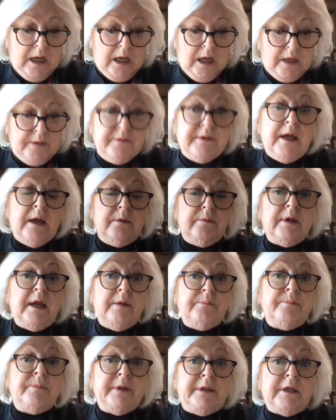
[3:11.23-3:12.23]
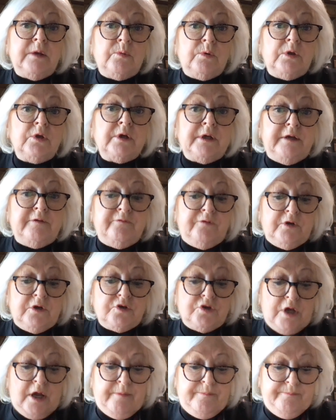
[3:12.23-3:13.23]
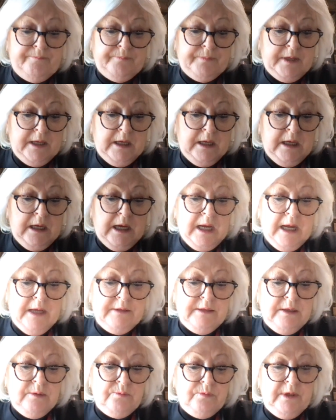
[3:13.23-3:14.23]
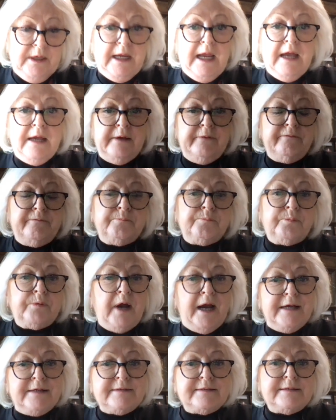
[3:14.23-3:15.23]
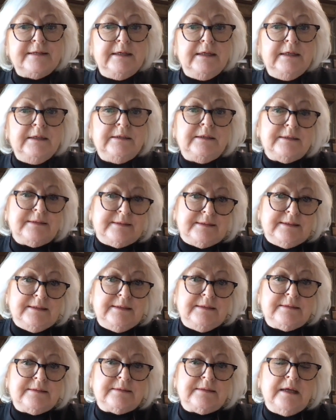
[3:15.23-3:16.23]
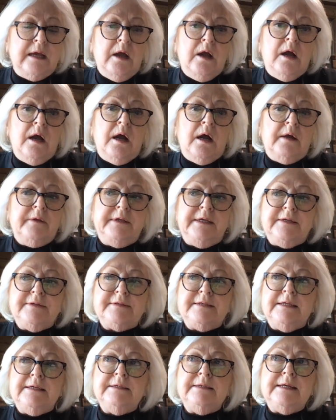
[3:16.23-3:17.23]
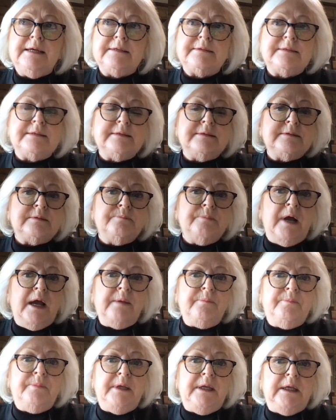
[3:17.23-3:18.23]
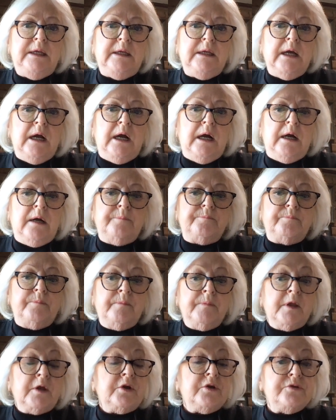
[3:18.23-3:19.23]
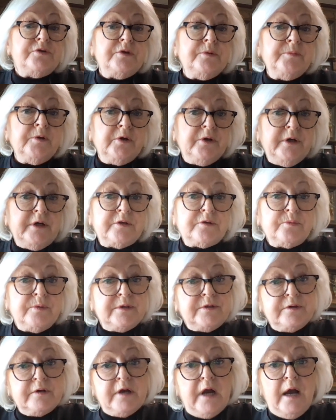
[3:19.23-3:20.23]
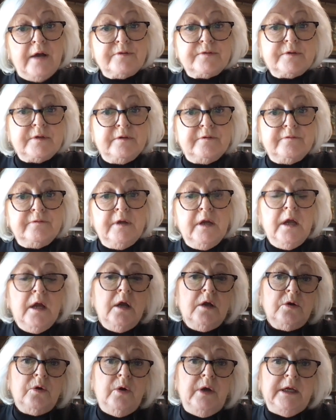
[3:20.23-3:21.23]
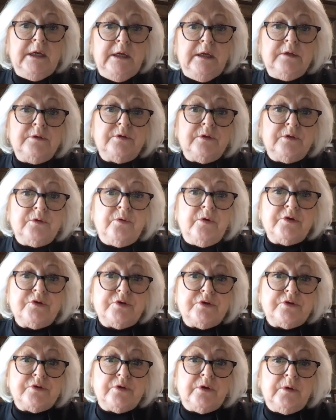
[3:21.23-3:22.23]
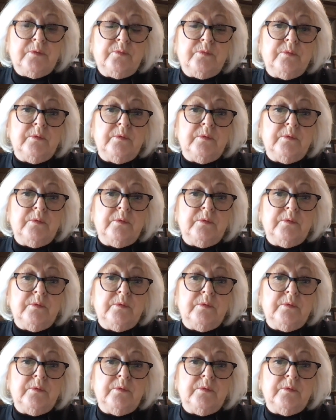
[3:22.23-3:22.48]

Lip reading: but they were looking for a job. And then we have price indices. These indexes might be consumer goods. What's the cost of going into the grocery store?